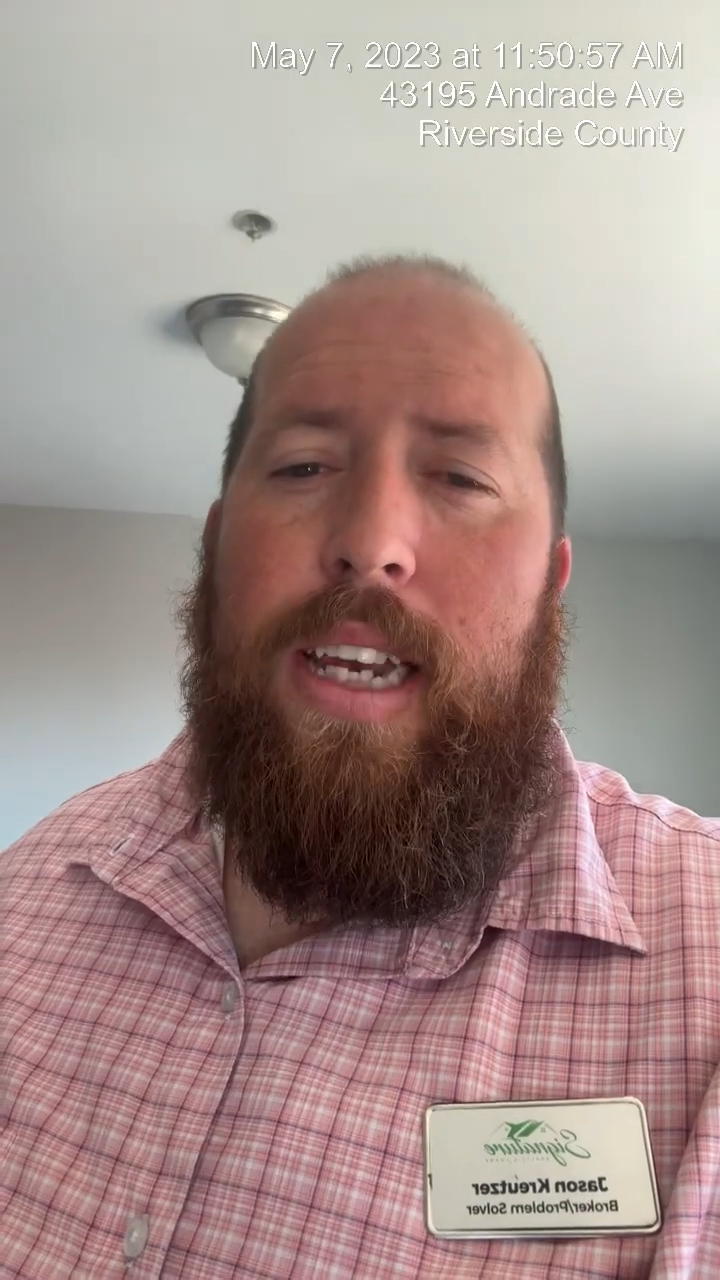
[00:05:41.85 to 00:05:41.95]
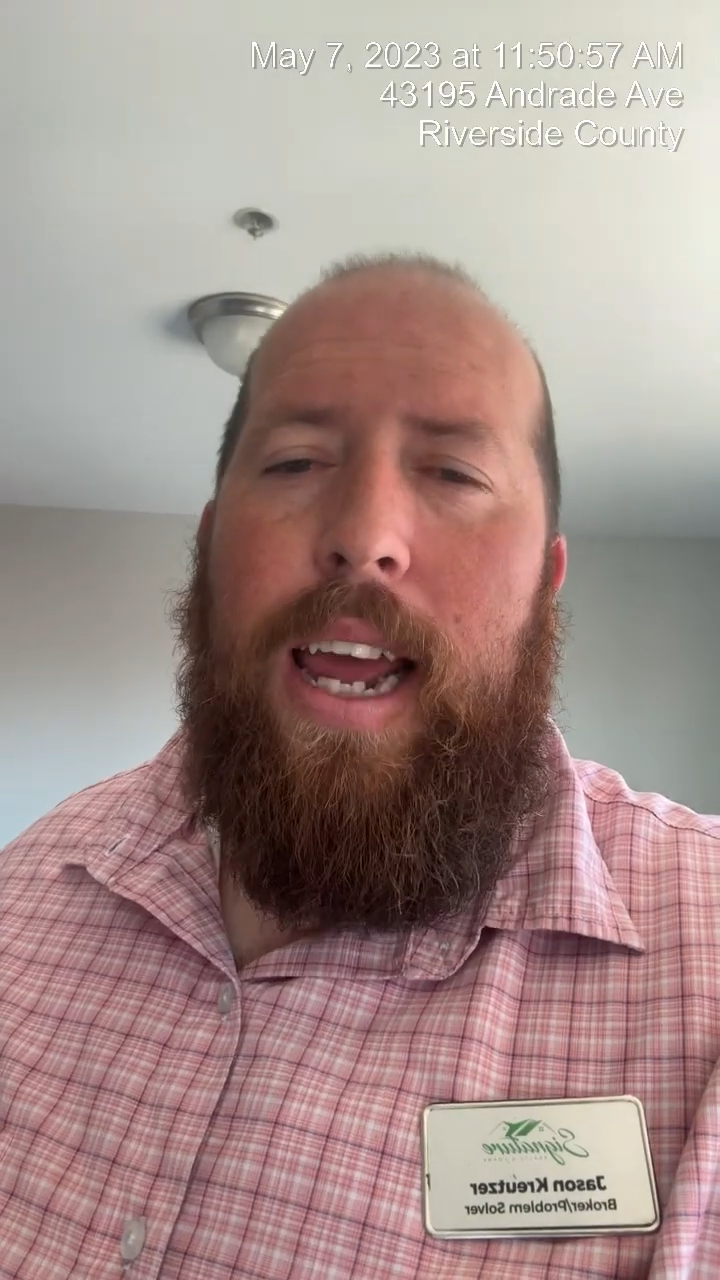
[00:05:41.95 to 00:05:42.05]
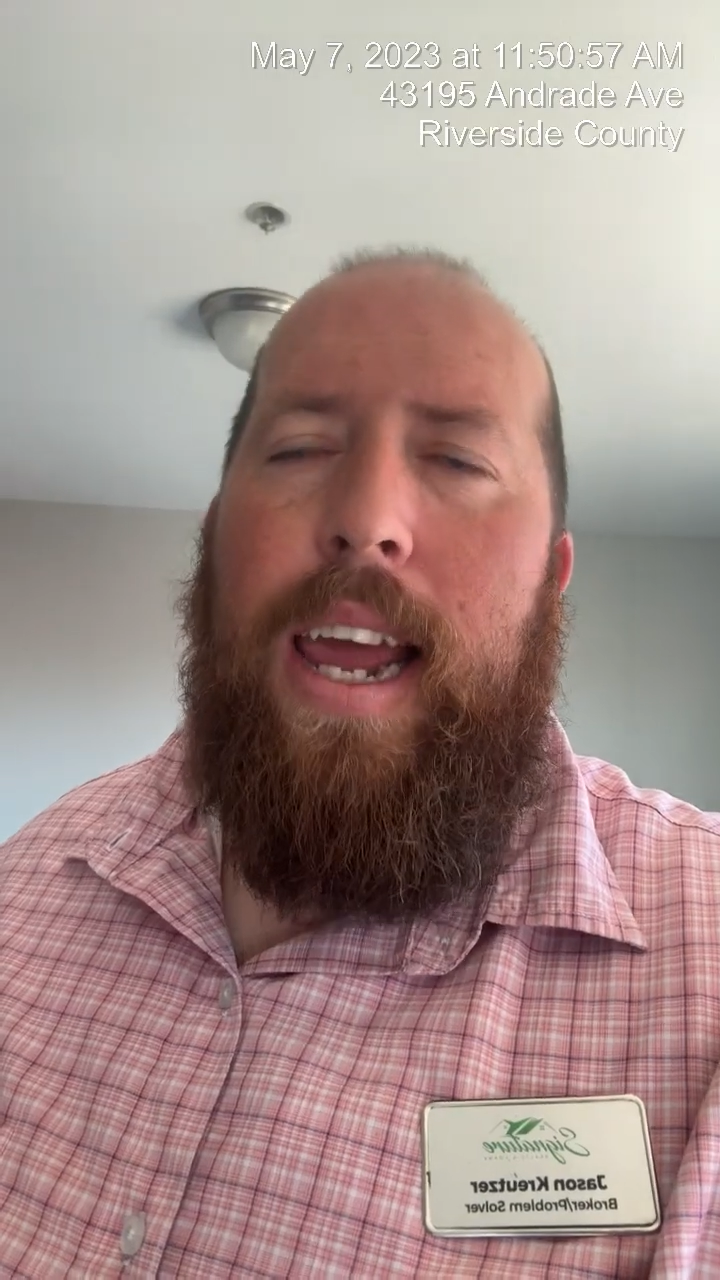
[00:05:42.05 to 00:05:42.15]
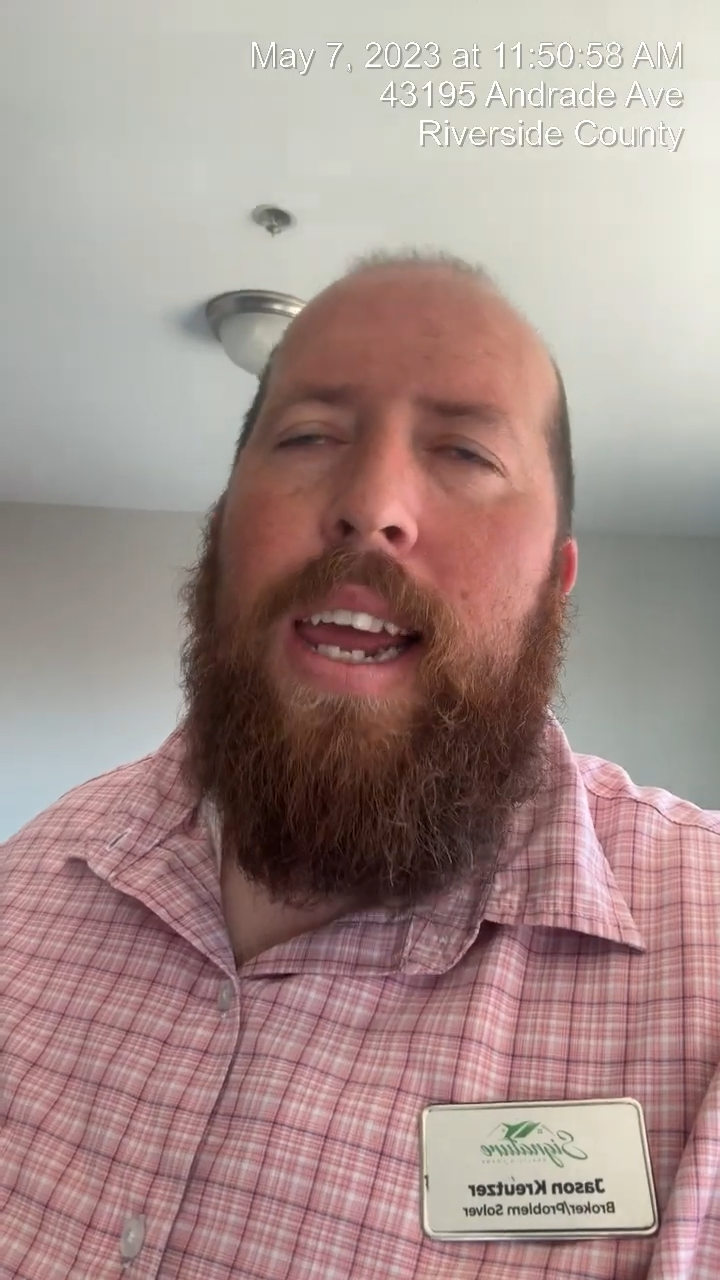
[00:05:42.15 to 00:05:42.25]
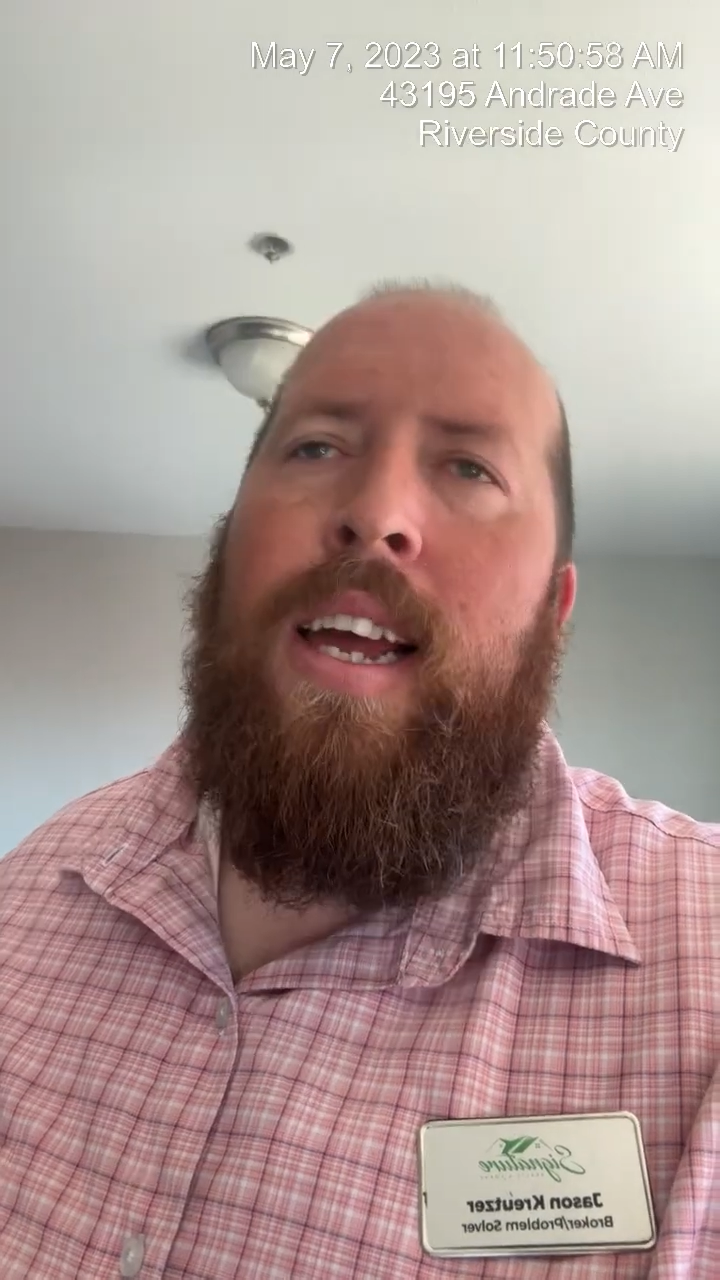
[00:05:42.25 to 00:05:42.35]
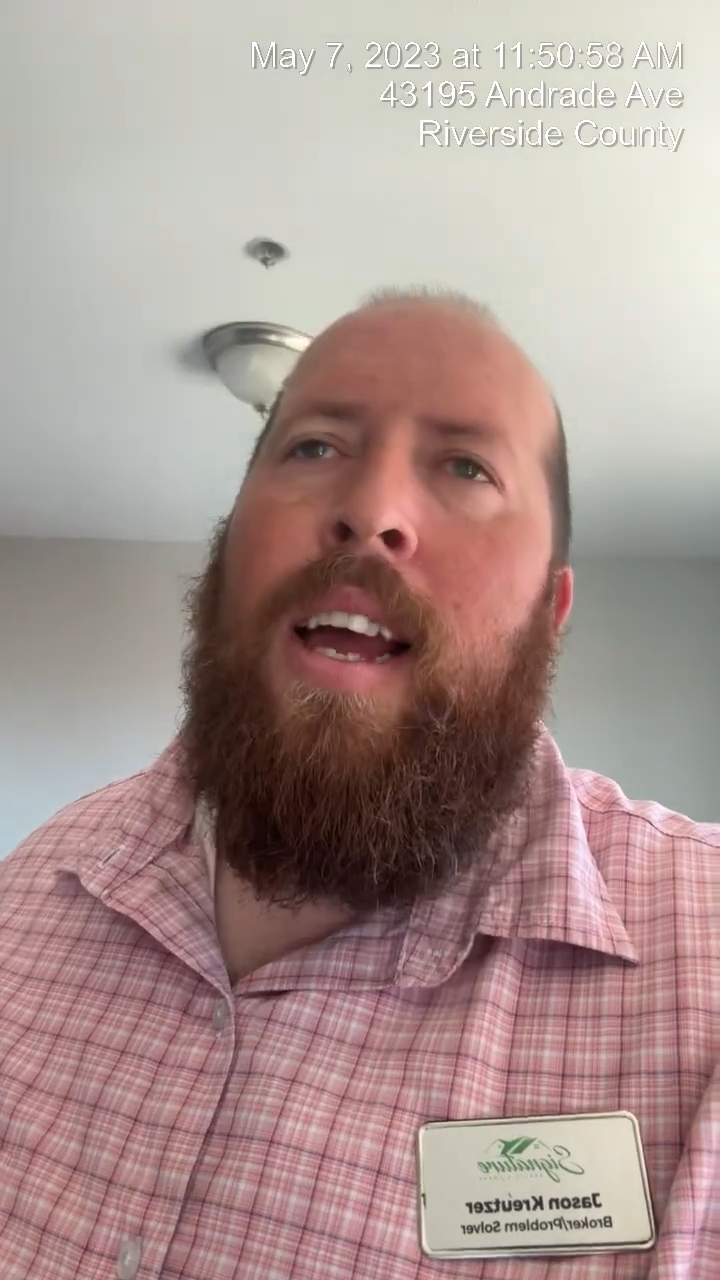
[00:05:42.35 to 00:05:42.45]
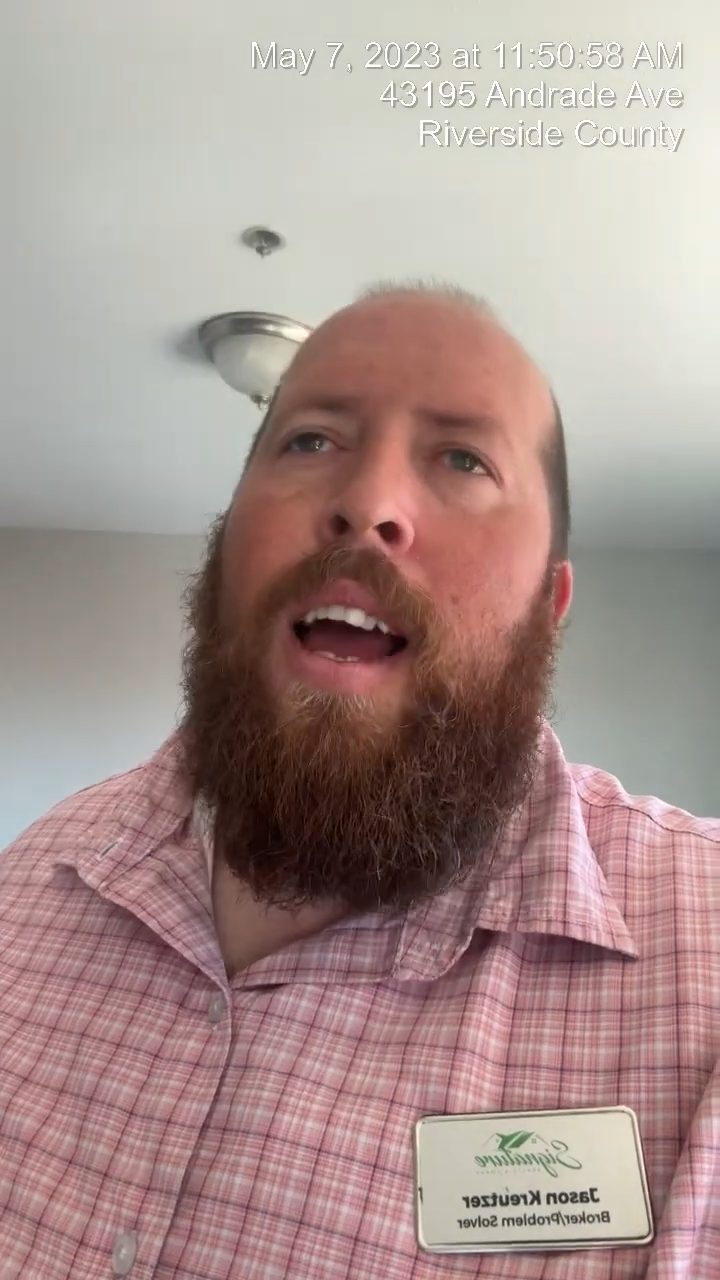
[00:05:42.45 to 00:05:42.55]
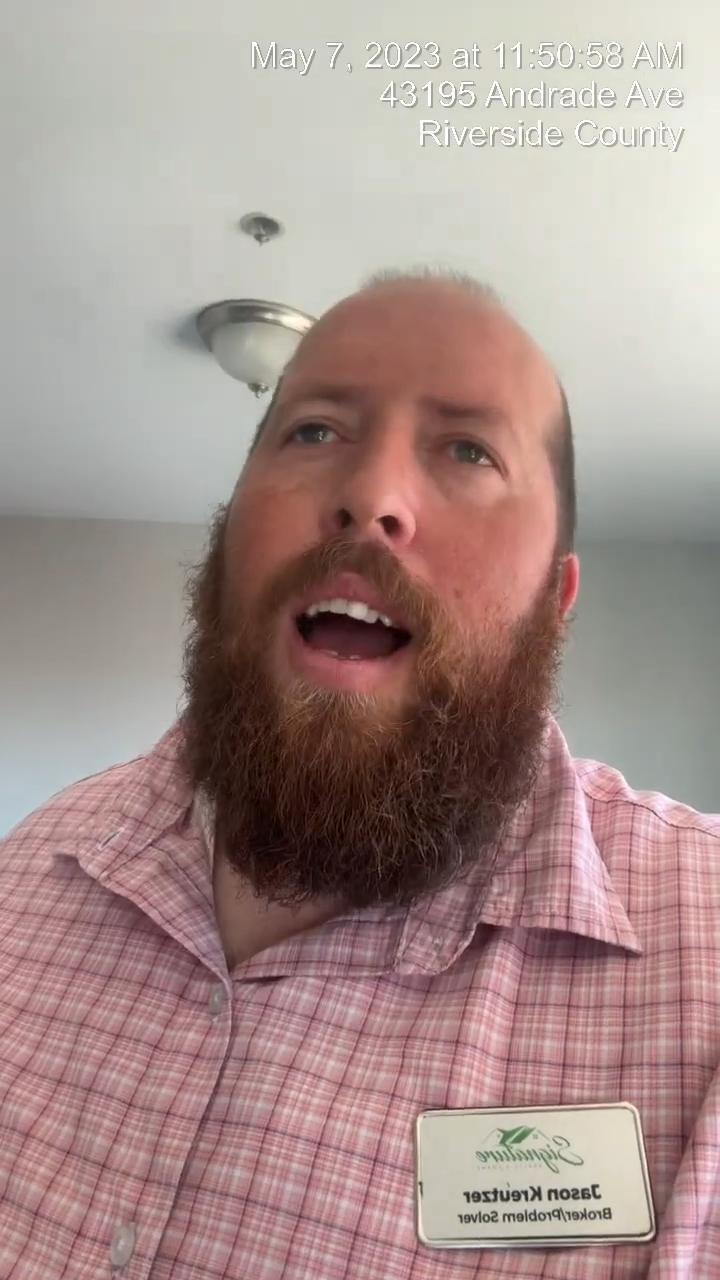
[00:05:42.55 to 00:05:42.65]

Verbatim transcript: Day.